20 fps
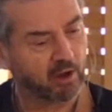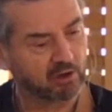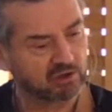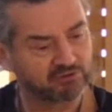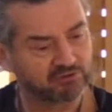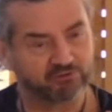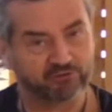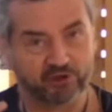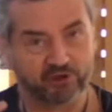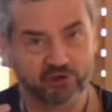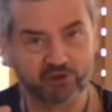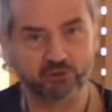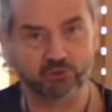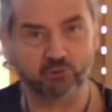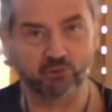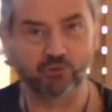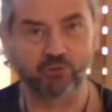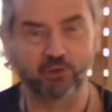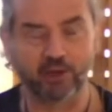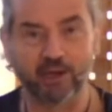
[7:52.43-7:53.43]

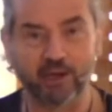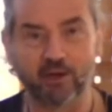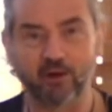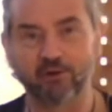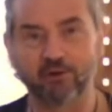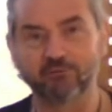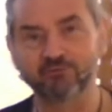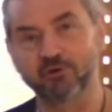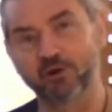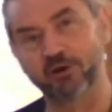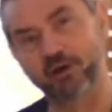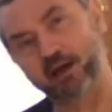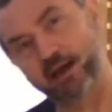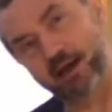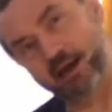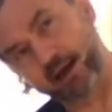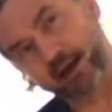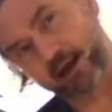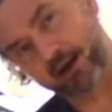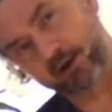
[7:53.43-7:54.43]
artificial thing of trying to
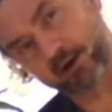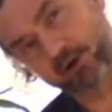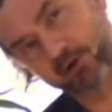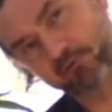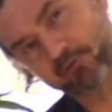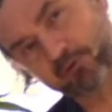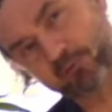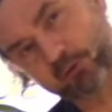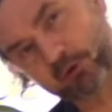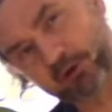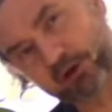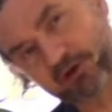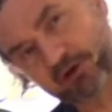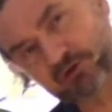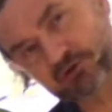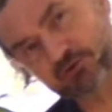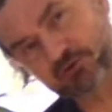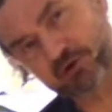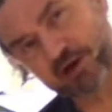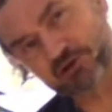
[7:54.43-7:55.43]
hang off the body
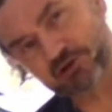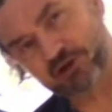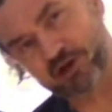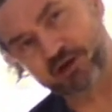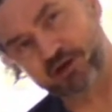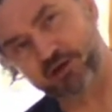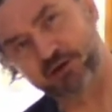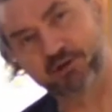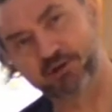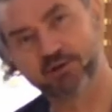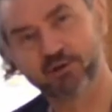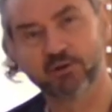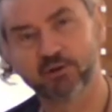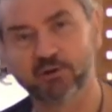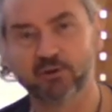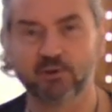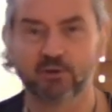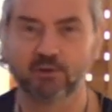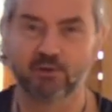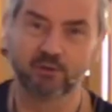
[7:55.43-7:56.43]
to stretch it,
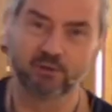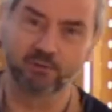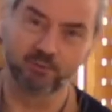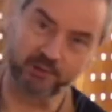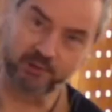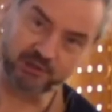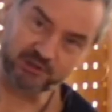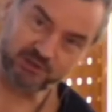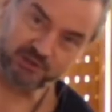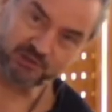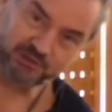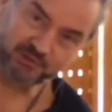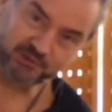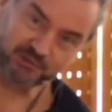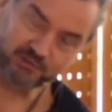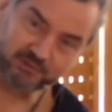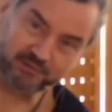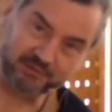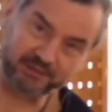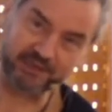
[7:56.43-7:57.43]

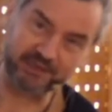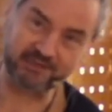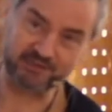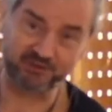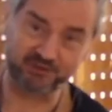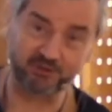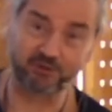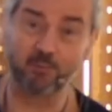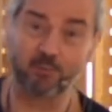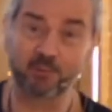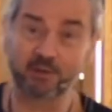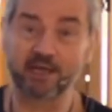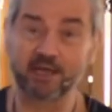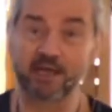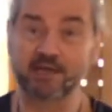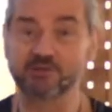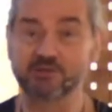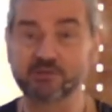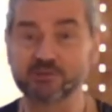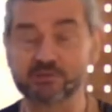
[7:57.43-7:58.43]
which leads to
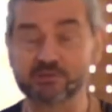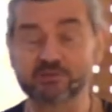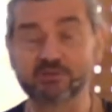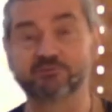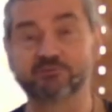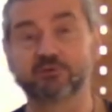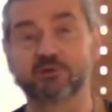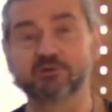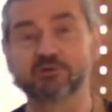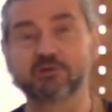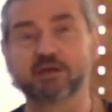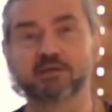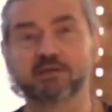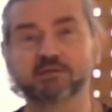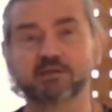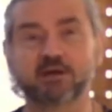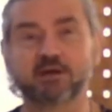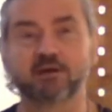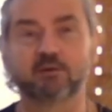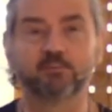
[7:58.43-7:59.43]
complications as far as I
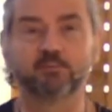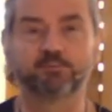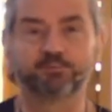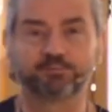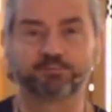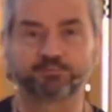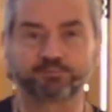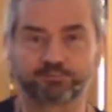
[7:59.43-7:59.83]
can tell.